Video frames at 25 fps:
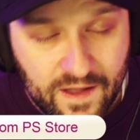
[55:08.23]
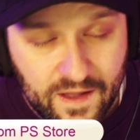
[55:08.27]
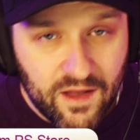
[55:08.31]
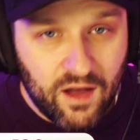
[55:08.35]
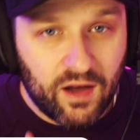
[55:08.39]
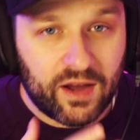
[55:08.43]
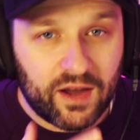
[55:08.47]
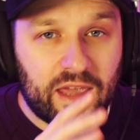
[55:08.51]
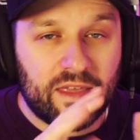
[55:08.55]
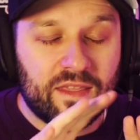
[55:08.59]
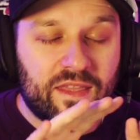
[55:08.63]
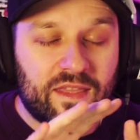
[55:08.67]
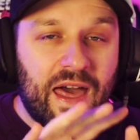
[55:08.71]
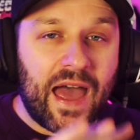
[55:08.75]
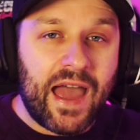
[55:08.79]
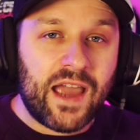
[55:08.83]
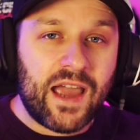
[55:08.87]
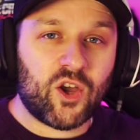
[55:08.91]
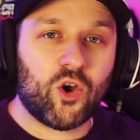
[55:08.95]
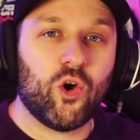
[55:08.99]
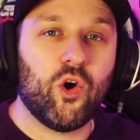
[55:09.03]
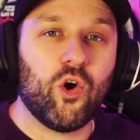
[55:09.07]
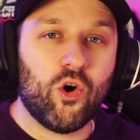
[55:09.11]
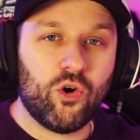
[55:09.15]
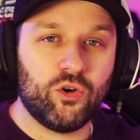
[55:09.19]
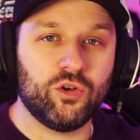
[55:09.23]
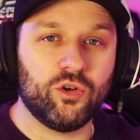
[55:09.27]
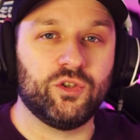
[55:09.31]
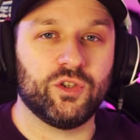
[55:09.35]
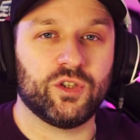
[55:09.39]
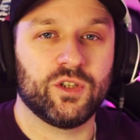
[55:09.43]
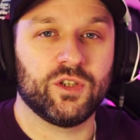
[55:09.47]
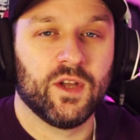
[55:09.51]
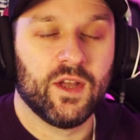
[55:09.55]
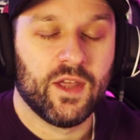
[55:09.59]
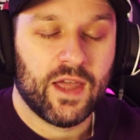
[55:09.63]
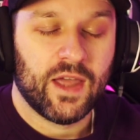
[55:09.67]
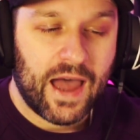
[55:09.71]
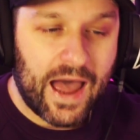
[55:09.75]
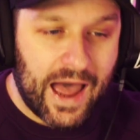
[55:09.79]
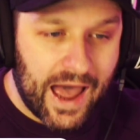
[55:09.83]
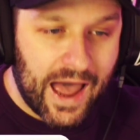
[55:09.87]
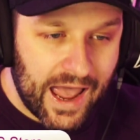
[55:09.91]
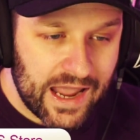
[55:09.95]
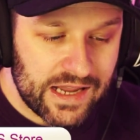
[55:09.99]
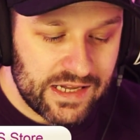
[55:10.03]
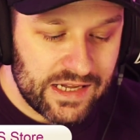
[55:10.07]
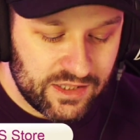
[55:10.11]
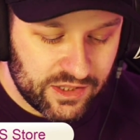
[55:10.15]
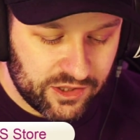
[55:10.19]
Okay, that could
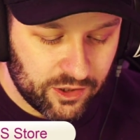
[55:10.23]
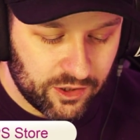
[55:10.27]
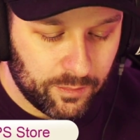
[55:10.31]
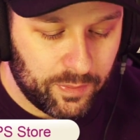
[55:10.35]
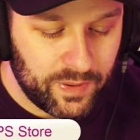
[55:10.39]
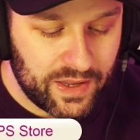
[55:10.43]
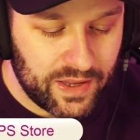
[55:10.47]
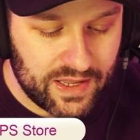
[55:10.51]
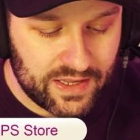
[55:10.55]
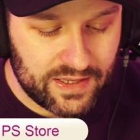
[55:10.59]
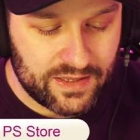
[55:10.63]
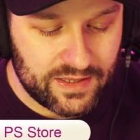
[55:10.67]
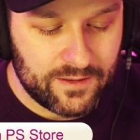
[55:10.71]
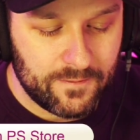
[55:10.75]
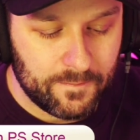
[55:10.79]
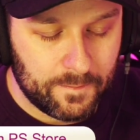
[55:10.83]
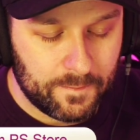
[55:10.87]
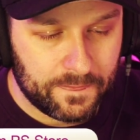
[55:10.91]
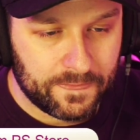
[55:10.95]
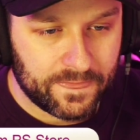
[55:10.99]
either be